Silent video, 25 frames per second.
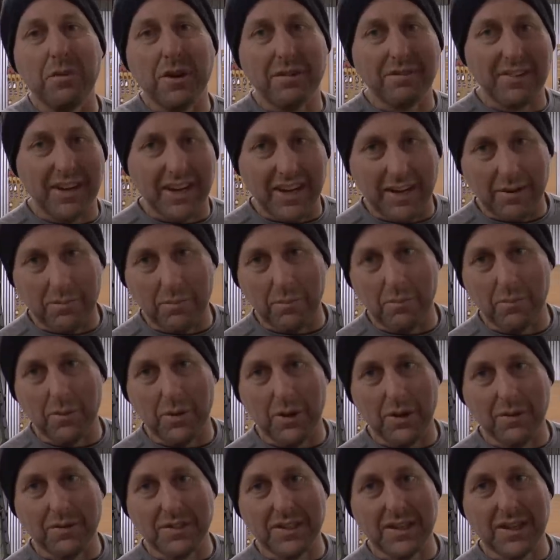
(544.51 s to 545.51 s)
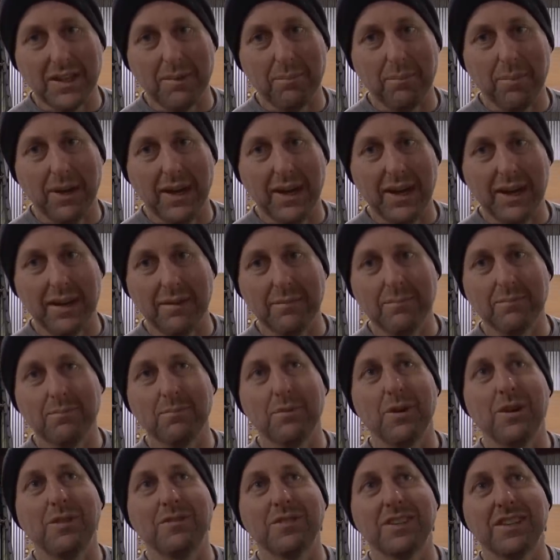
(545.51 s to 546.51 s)
Moving it in moves
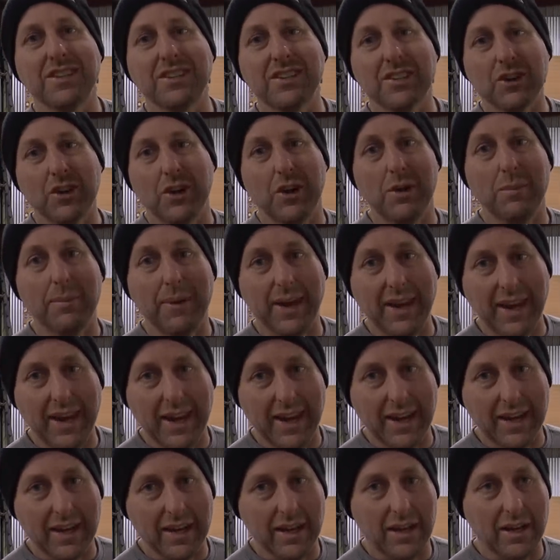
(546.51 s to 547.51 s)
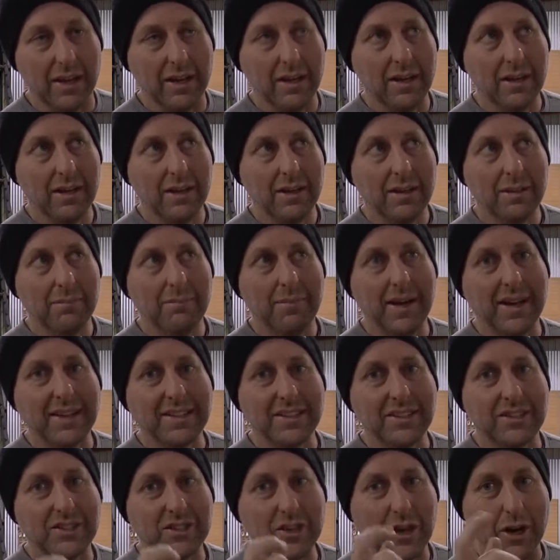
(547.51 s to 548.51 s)
the scope in,
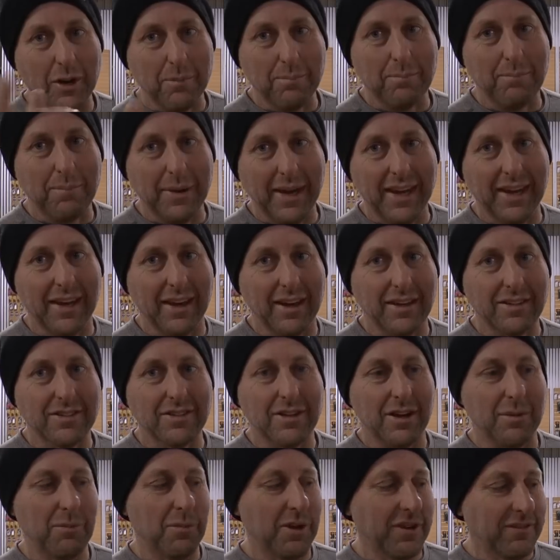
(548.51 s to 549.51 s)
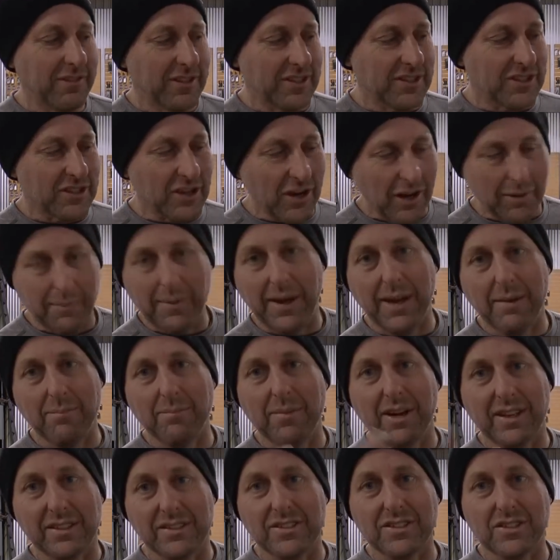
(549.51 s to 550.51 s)
makes the scope bigger. So moving the scope
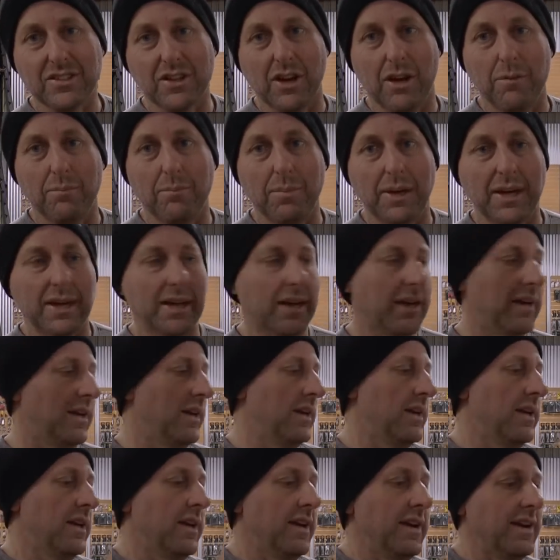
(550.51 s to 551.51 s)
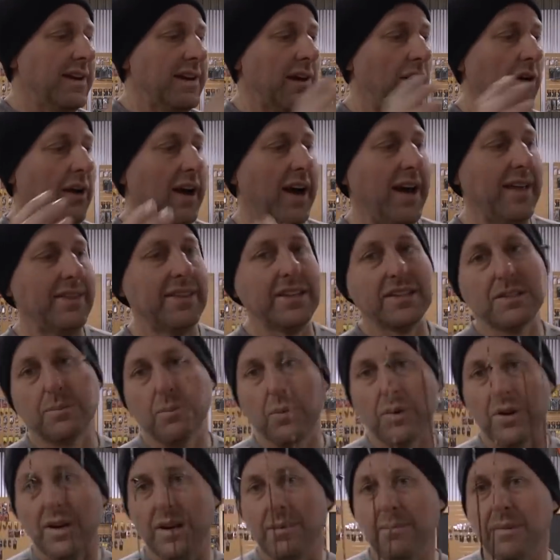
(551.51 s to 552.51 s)
in makes the scope bigger. Now I had this
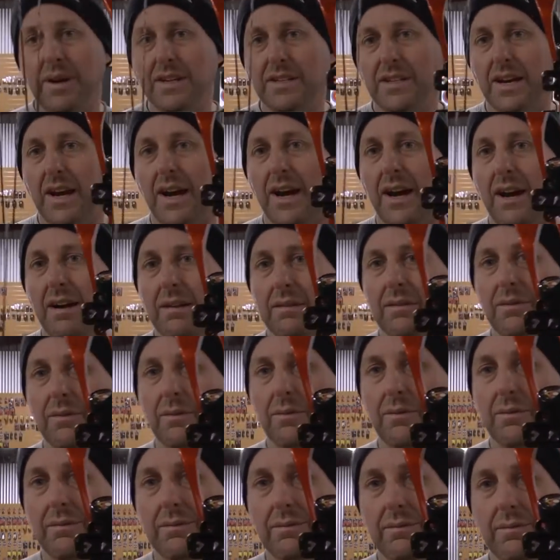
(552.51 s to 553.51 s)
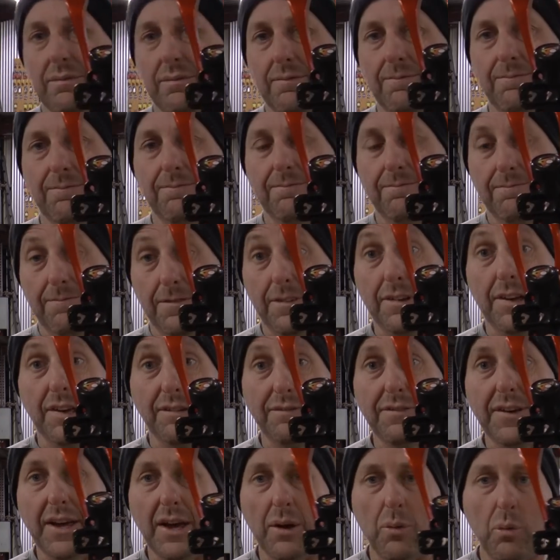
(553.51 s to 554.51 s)
pretty much out a
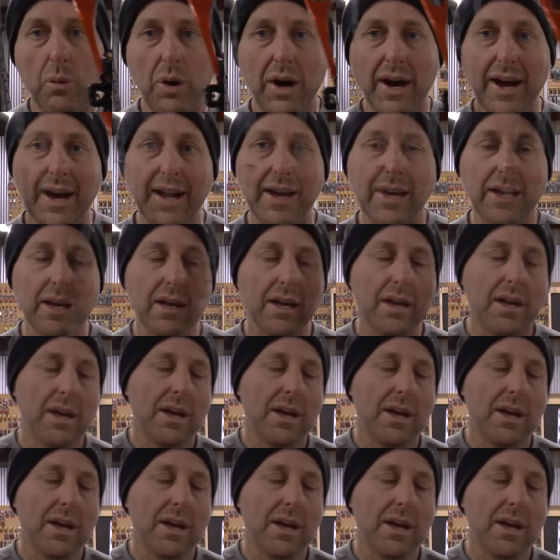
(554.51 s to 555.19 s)
fair way.